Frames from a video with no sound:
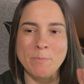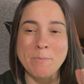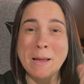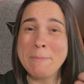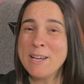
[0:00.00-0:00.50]

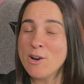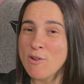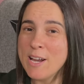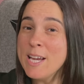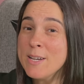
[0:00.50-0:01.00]
Maybe a
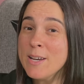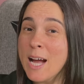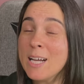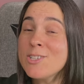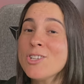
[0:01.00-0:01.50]
green,
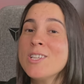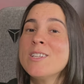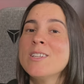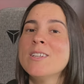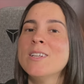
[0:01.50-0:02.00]
actually
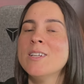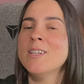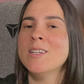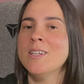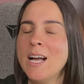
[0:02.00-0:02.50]

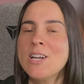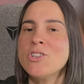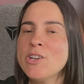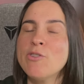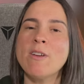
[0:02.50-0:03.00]

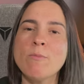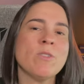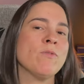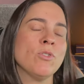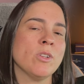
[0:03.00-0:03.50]
a green would
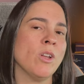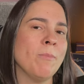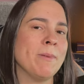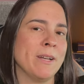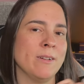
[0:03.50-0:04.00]
have looked a
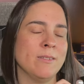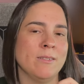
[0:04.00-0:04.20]
lot better,